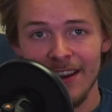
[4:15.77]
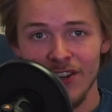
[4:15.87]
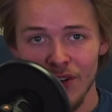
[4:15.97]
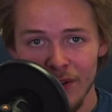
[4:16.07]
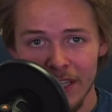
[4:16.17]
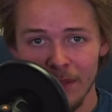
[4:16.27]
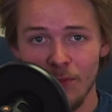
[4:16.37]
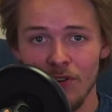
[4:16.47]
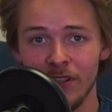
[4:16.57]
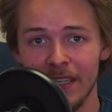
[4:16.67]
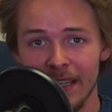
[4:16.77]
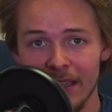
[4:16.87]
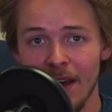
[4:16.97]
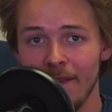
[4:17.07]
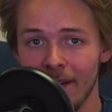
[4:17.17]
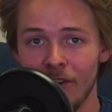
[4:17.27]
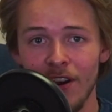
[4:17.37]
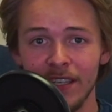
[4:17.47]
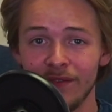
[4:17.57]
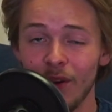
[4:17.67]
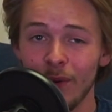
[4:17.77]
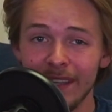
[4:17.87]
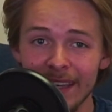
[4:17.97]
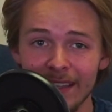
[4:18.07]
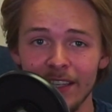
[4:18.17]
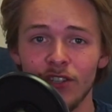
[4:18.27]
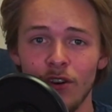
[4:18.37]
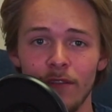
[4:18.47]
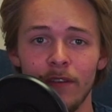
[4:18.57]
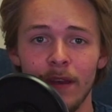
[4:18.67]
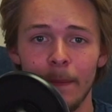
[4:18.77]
showing us mercy and love and grace even though we didn't deserve it.